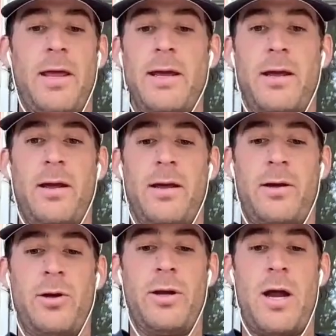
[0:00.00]
like, it
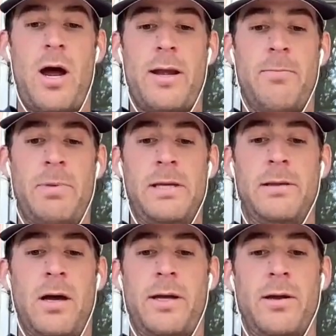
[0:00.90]
could not be
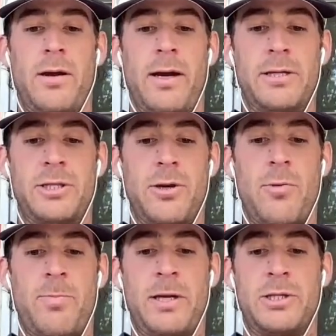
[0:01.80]
luckier. I got to show you
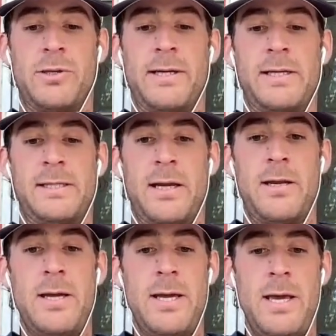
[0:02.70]
a picture that he
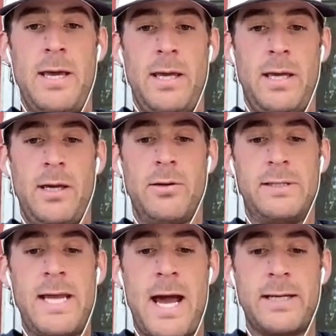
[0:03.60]
sent. He
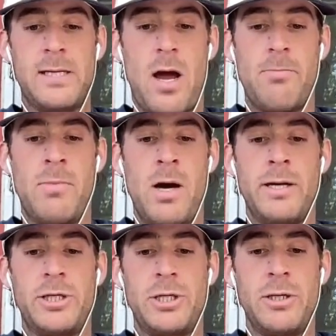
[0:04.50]
goes, yeah, it's not
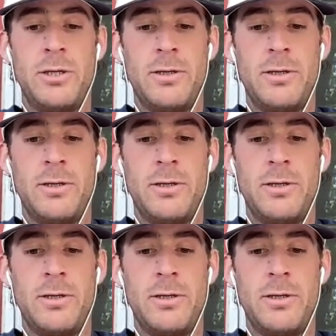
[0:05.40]
much.